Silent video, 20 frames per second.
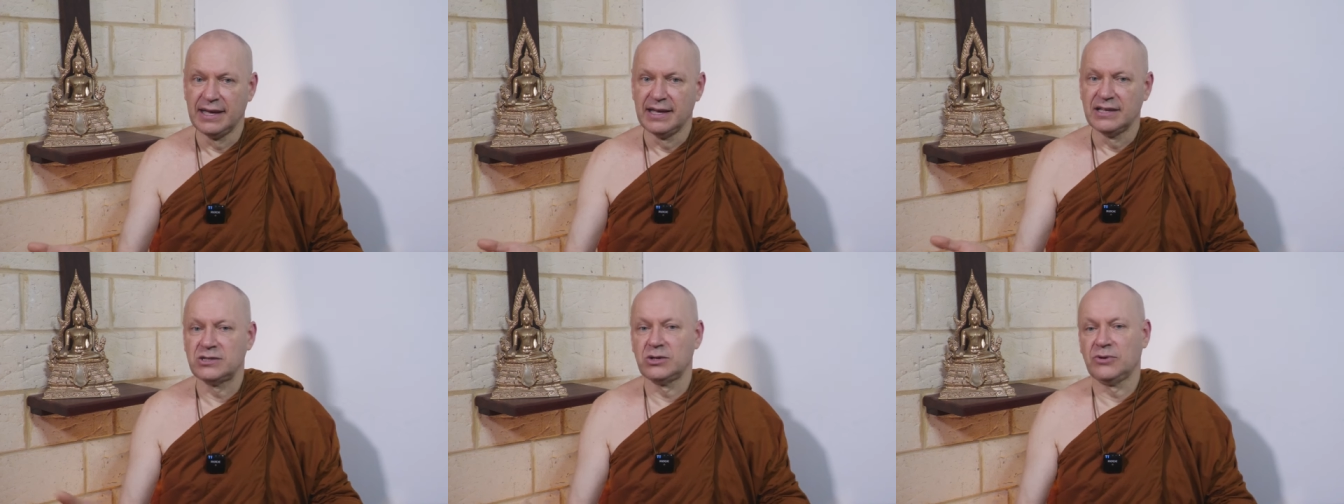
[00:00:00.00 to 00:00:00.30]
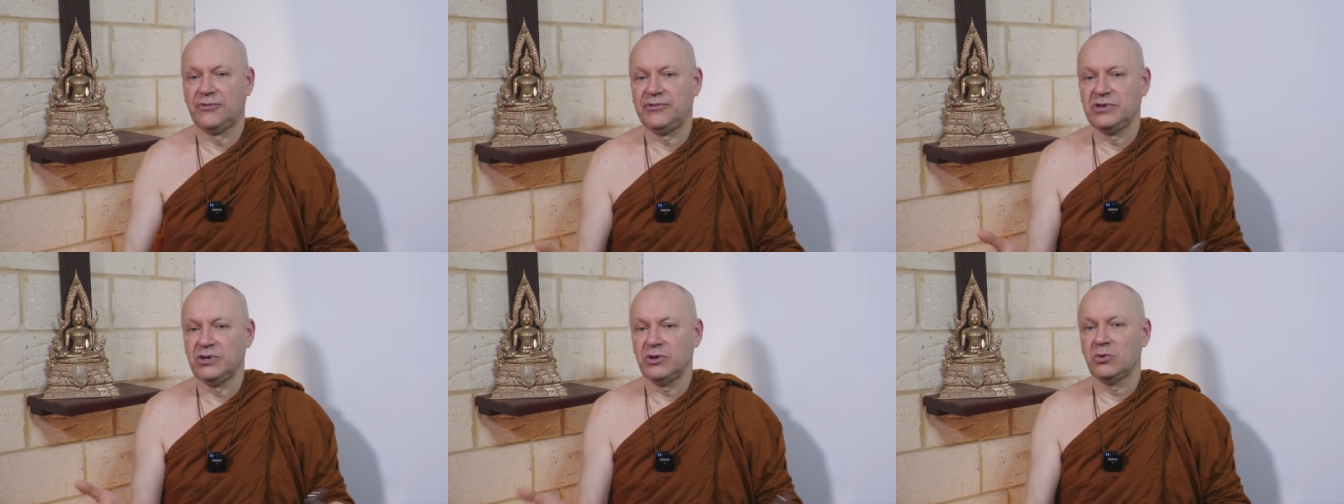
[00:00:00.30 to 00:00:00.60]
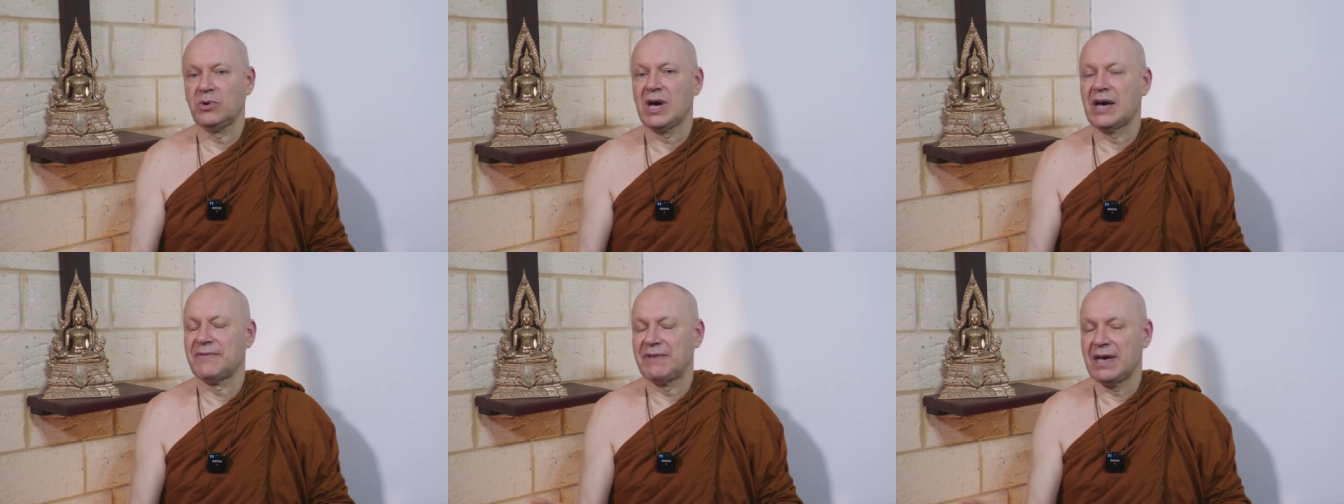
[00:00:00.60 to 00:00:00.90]
So if
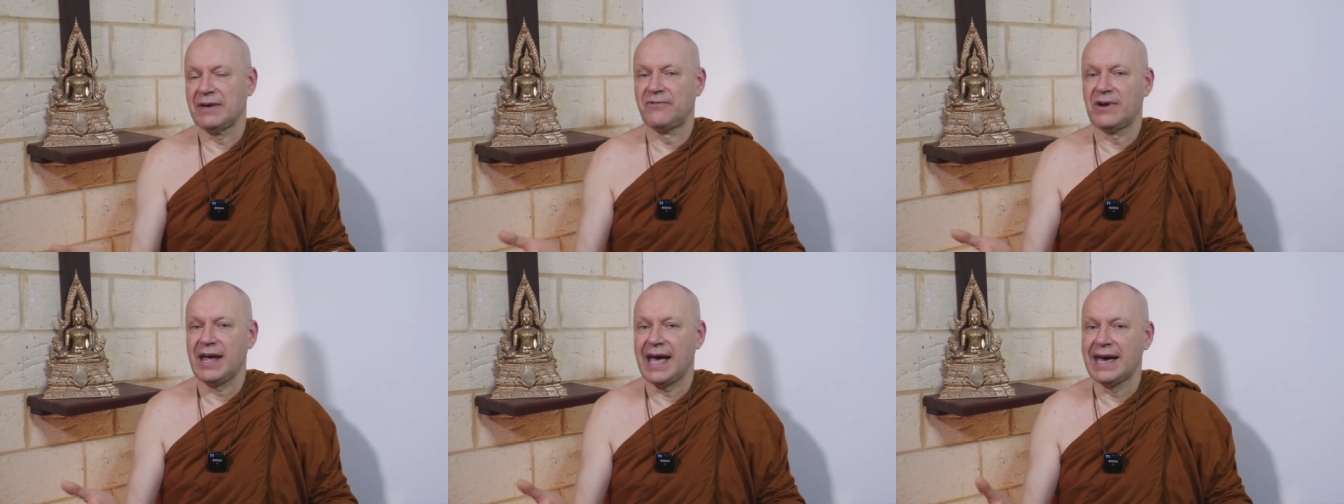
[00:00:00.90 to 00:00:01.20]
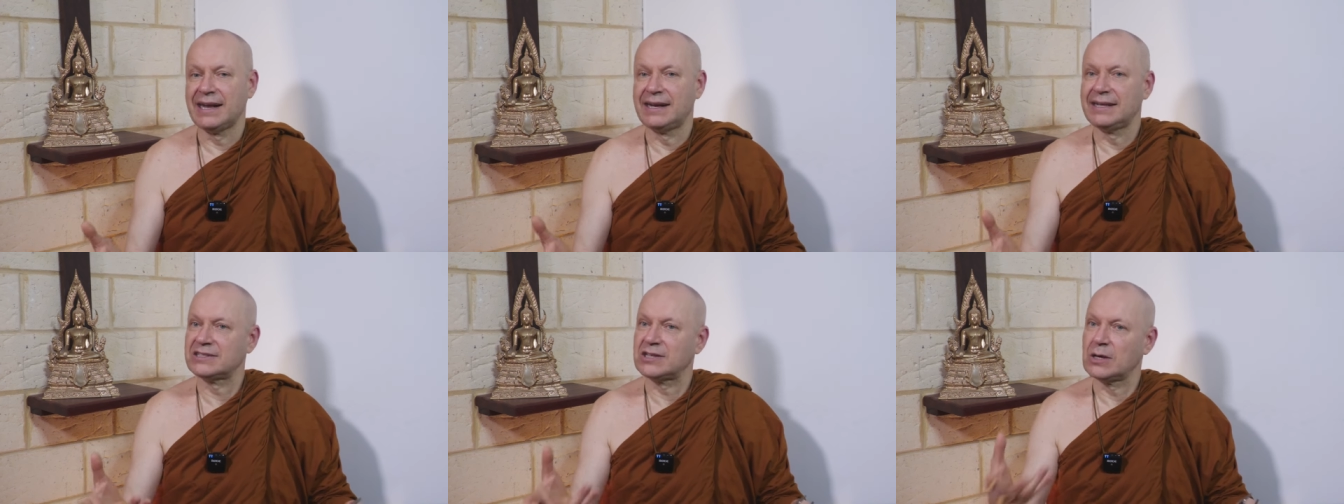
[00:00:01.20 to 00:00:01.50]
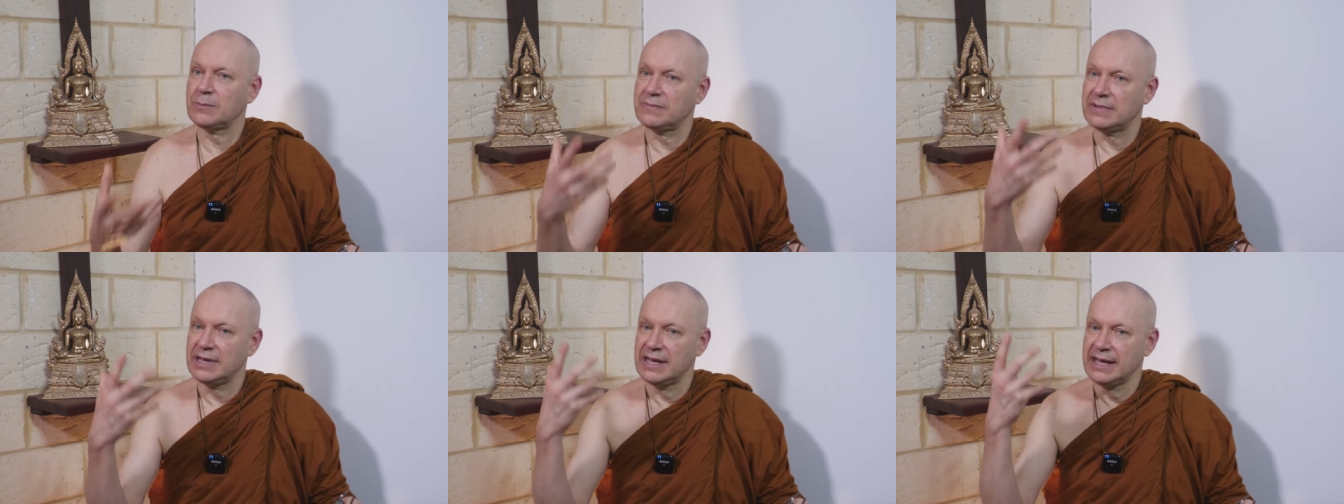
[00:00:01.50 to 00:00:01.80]
you have ever had
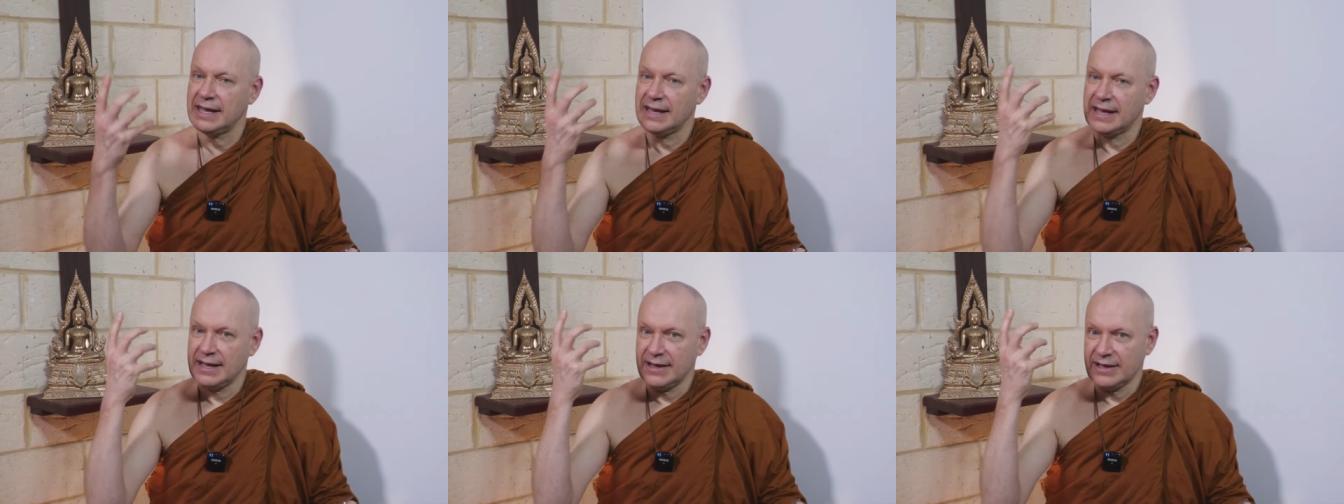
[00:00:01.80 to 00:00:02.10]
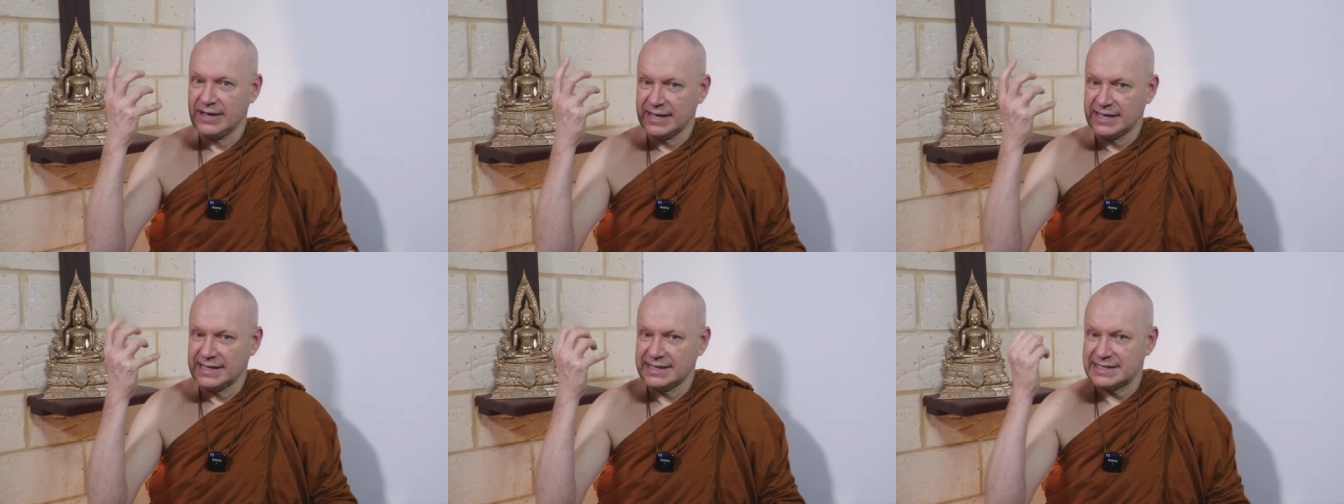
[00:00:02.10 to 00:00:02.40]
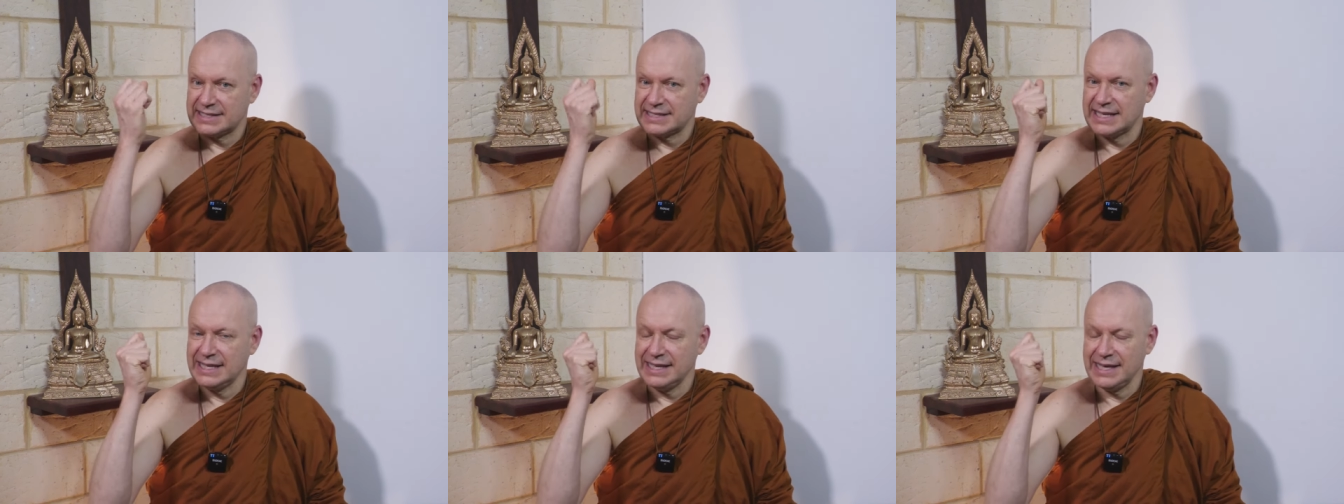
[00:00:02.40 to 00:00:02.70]
some
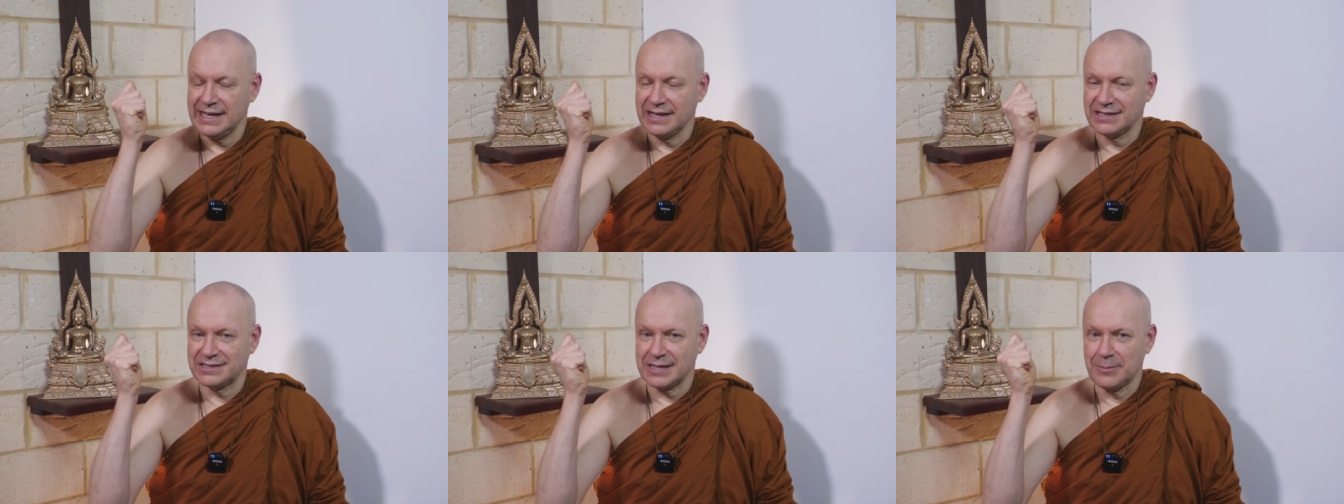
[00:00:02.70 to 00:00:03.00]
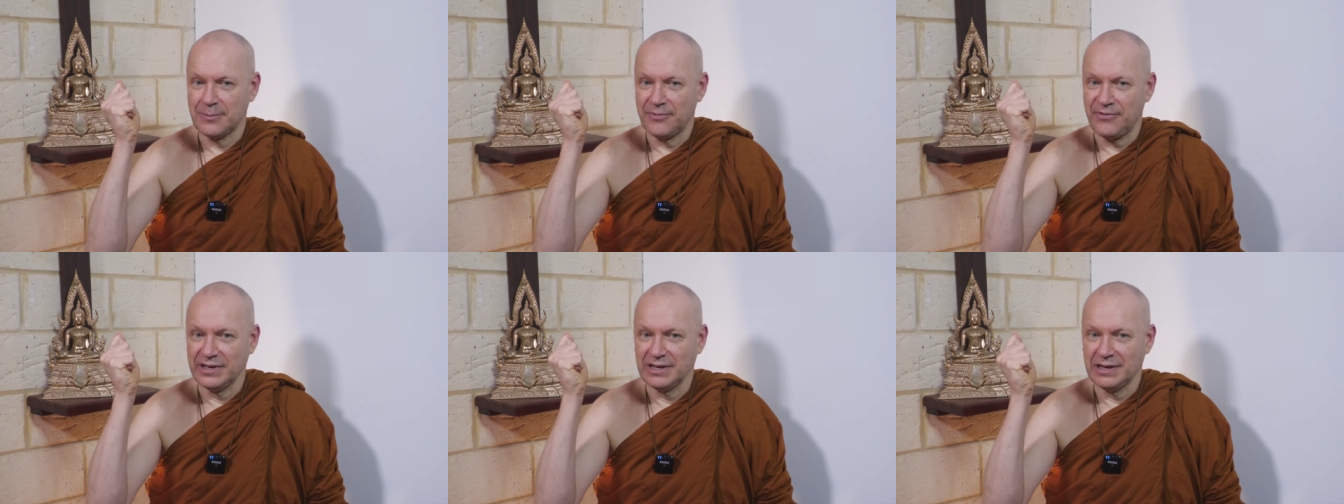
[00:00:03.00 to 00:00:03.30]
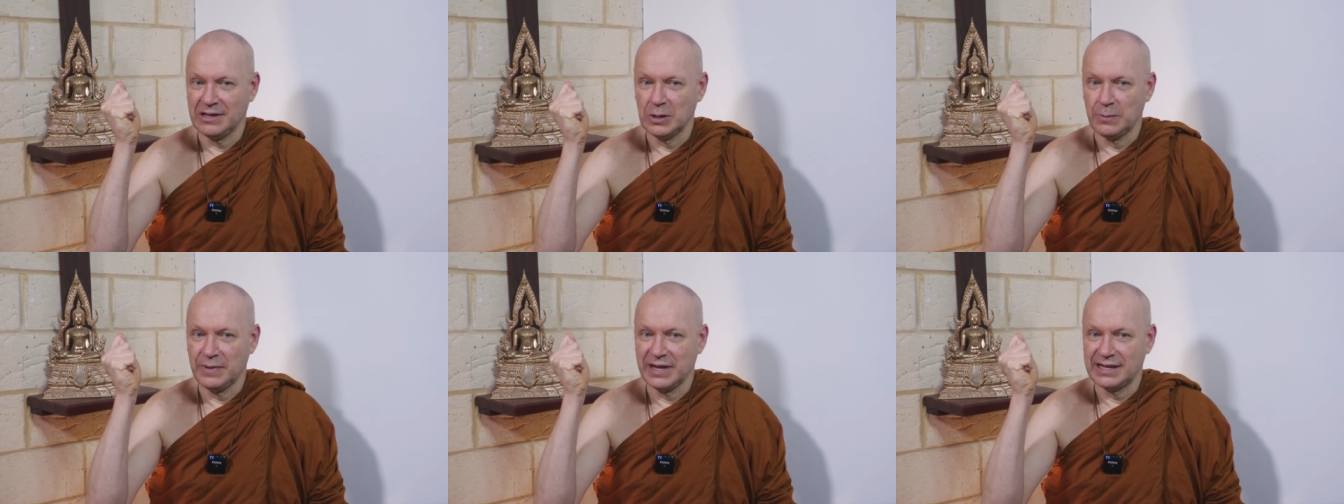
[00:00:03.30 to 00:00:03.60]
seeing something
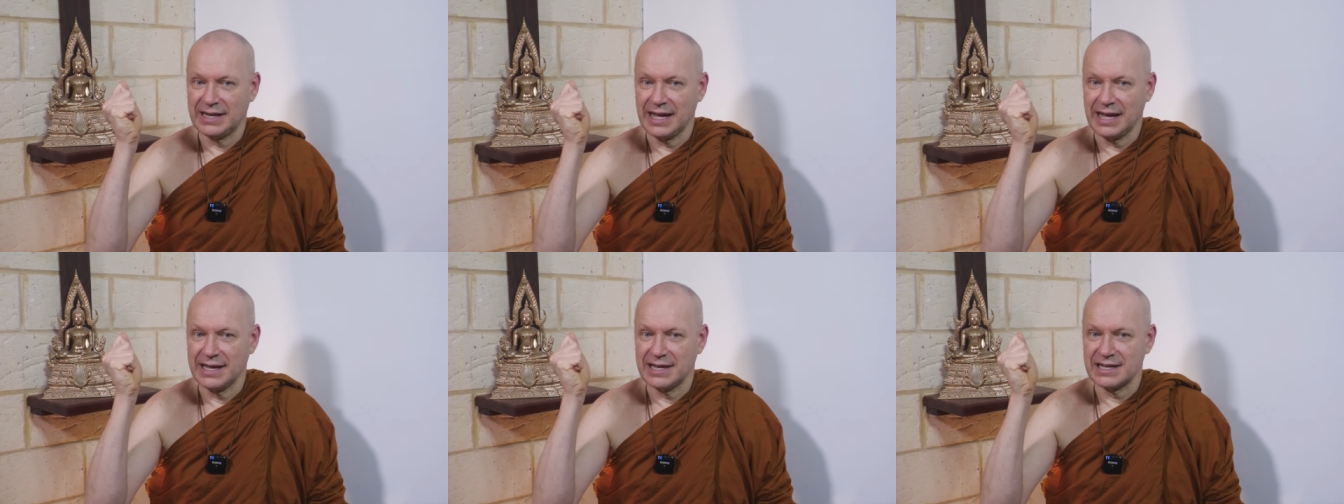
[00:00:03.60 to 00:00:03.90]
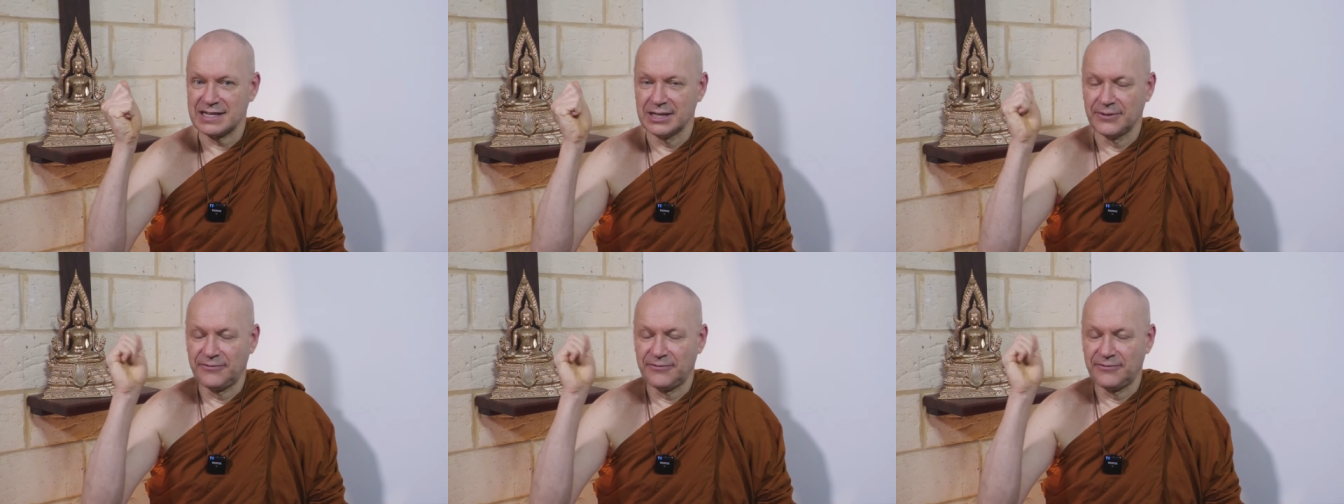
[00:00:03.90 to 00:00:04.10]
in a meditation,